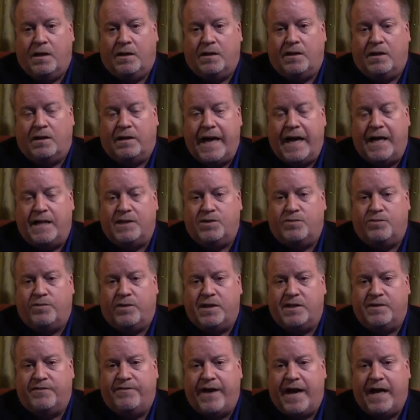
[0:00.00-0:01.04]
The last
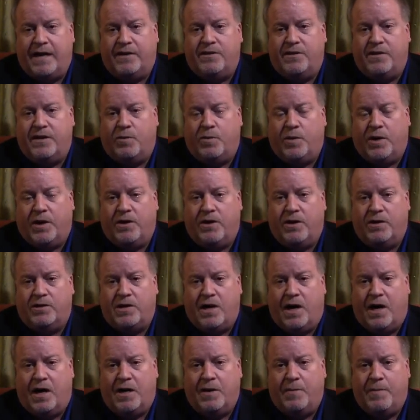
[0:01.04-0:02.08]
risk factor that we're going to
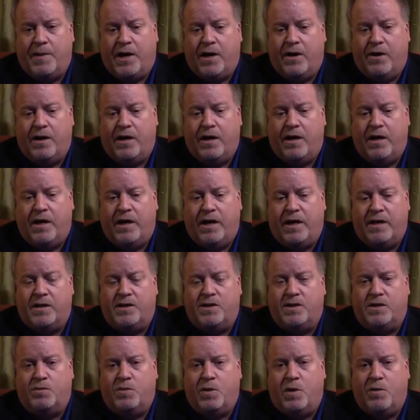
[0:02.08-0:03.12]
talk about
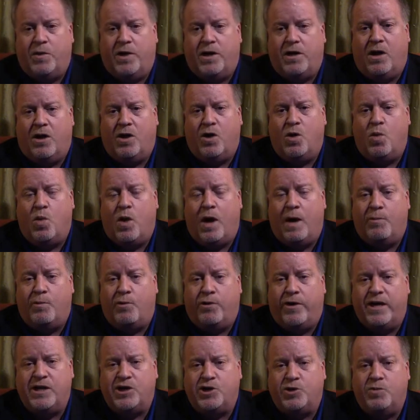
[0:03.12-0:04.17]
is what we call
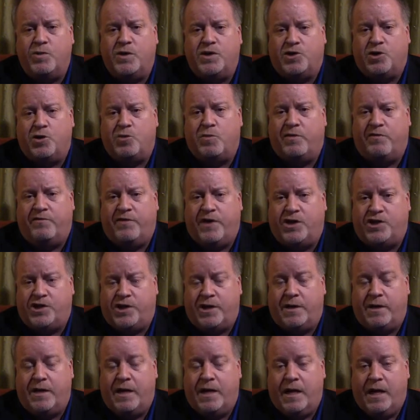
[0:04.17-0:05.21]
cooperation with
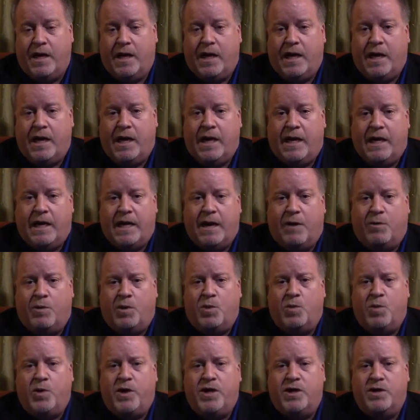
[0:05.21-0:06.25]
supervision. Now,
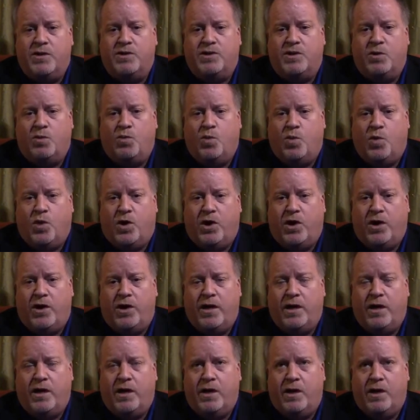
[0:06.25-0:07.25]
when we use the word